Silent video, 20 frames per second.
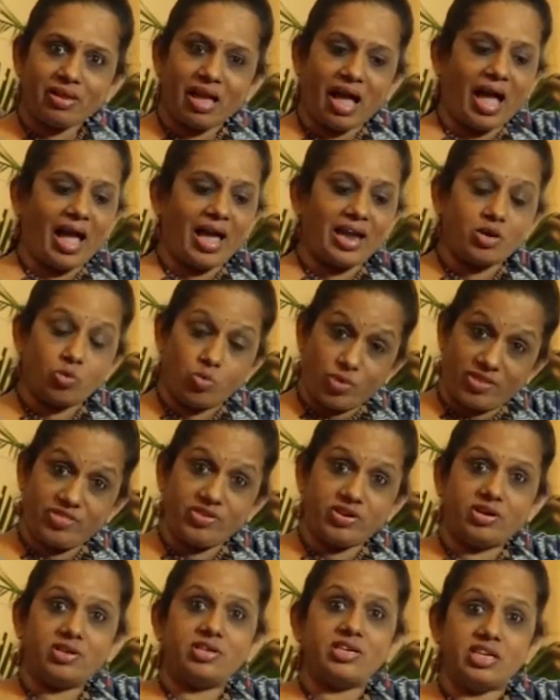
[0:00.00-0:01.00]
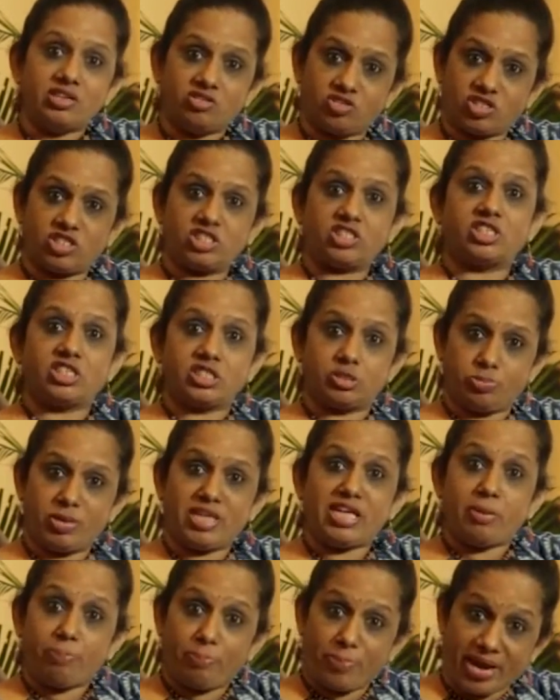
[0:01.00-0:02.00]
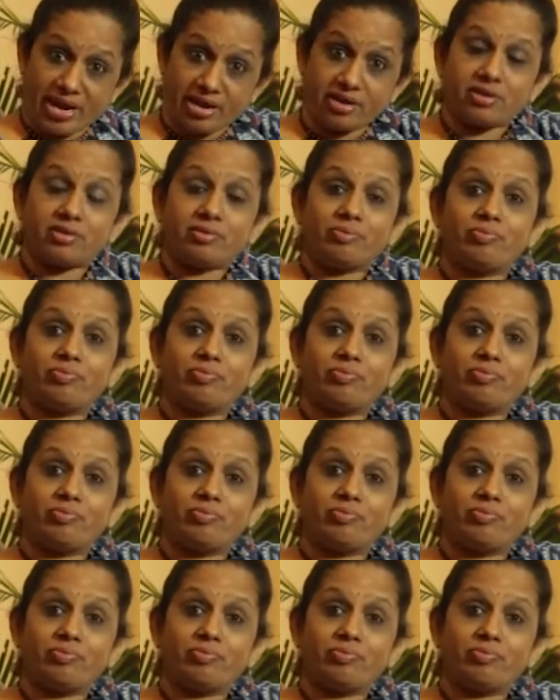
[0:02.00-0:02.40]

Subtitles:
and whether interest is being paid.